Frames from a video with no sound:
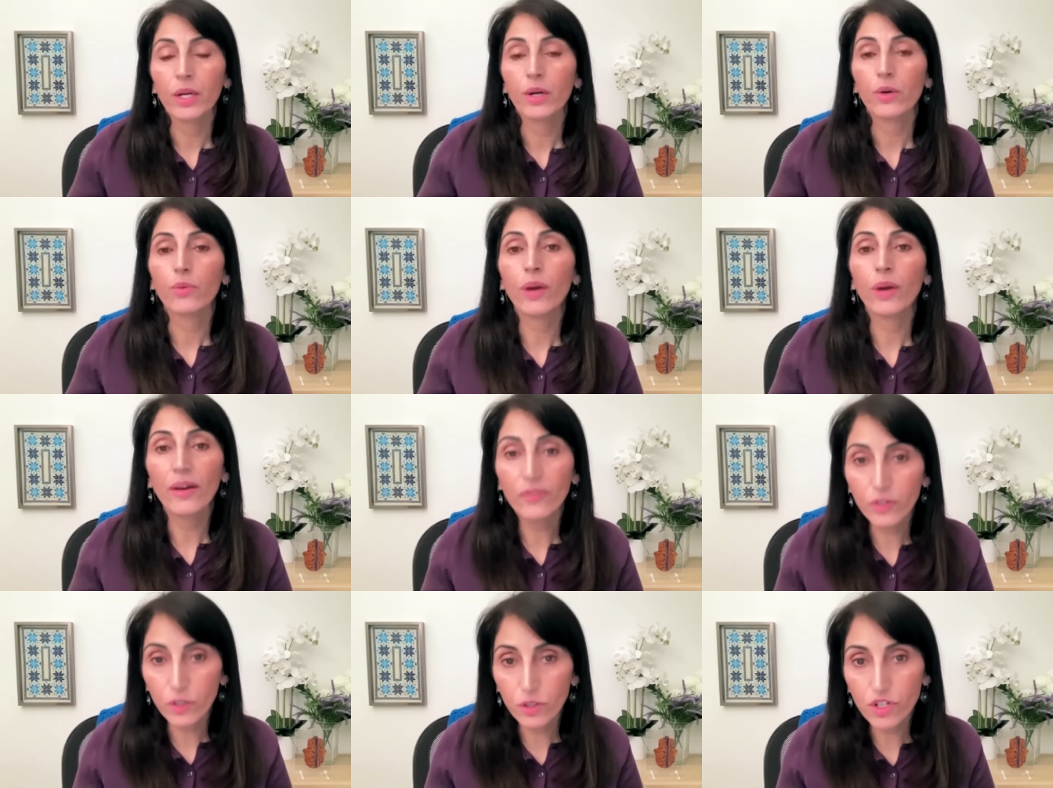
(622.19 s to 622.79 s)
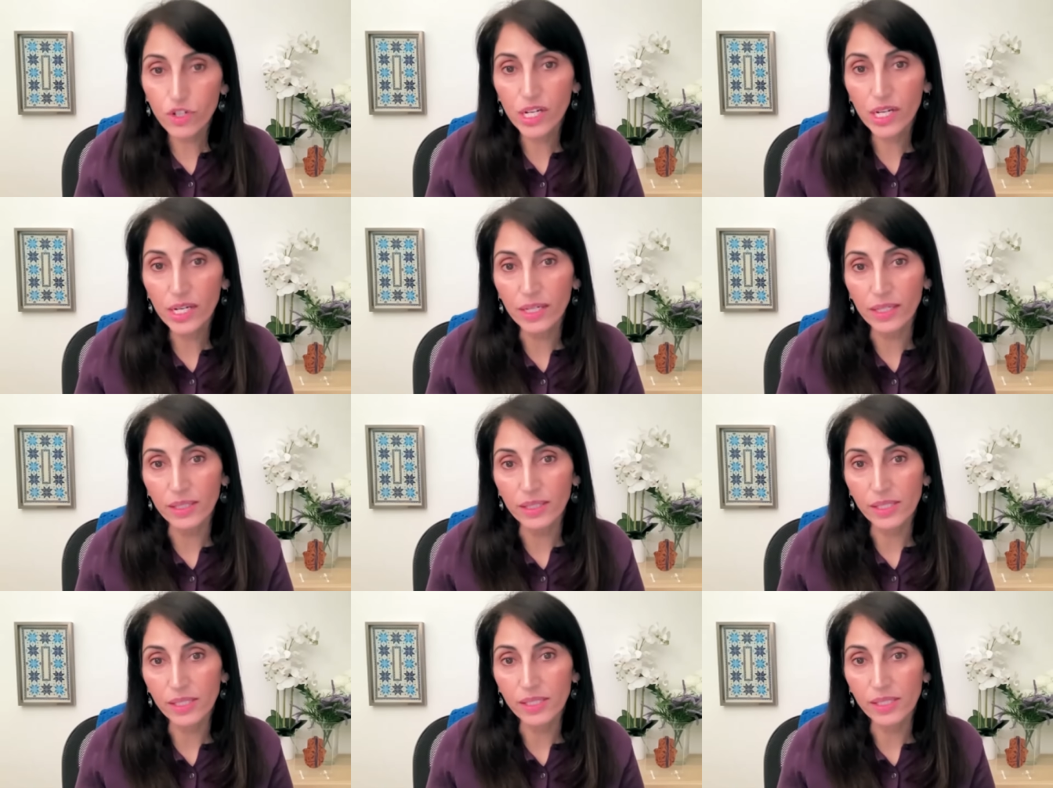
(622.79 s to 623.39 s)

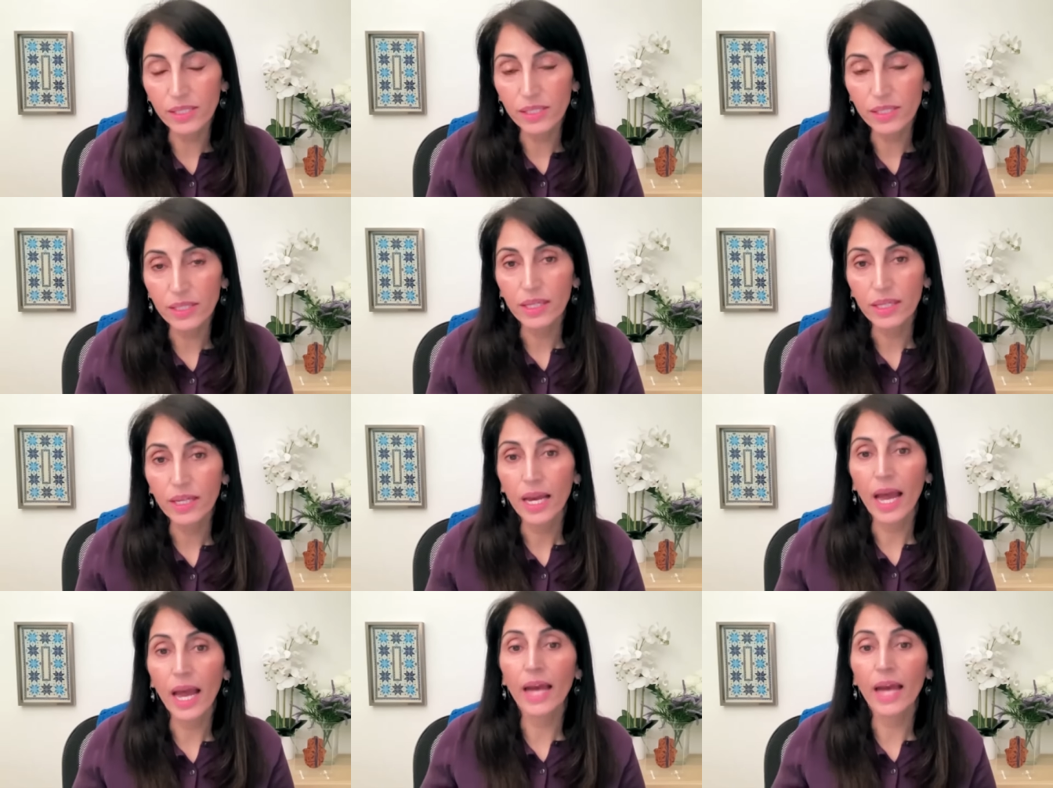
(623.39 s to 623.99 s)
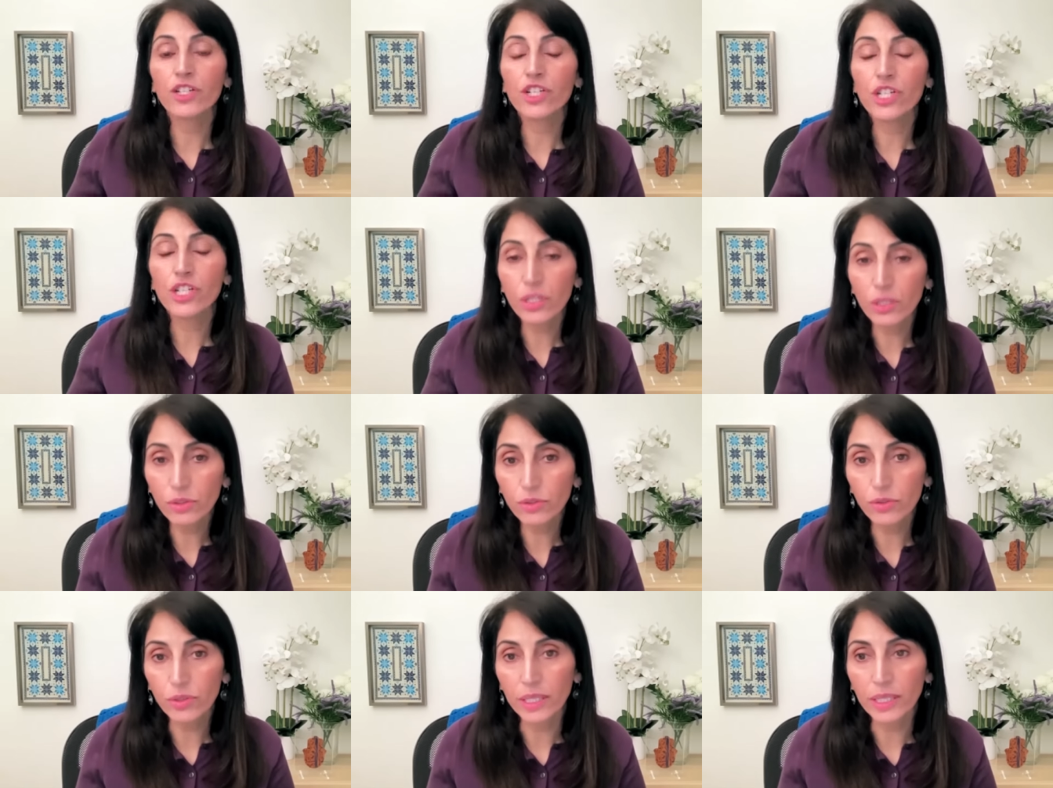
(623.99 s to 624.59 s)
refugees and
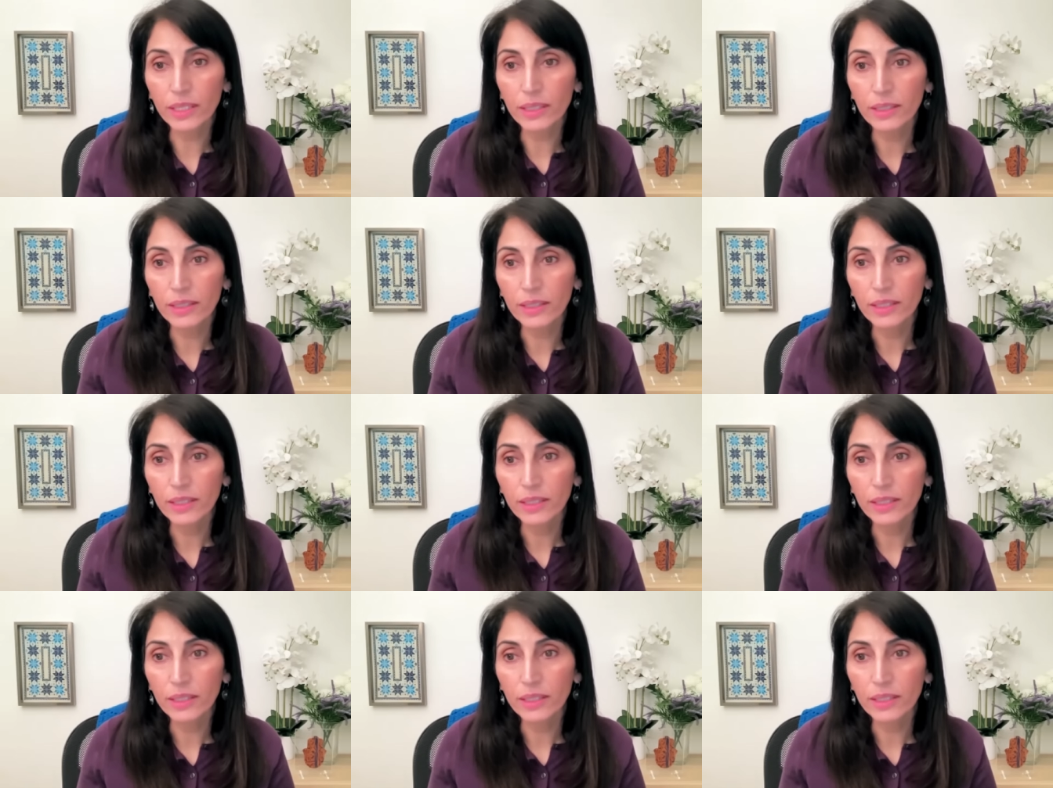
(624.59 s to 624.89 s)
children,